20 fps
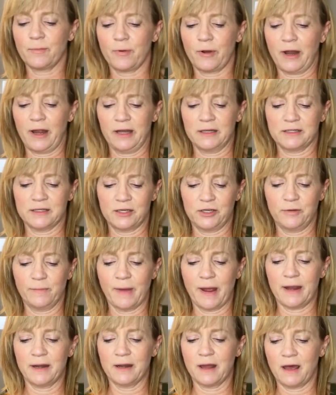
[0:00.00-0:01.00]
brand that you
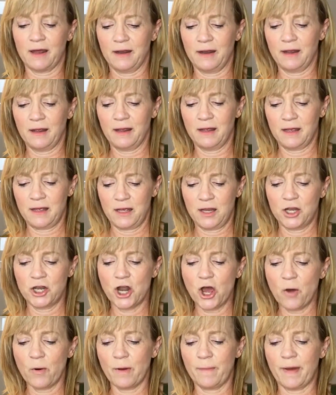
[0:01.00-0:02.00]
might not
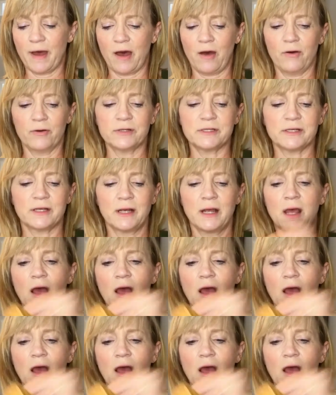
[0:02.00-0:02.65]
know about.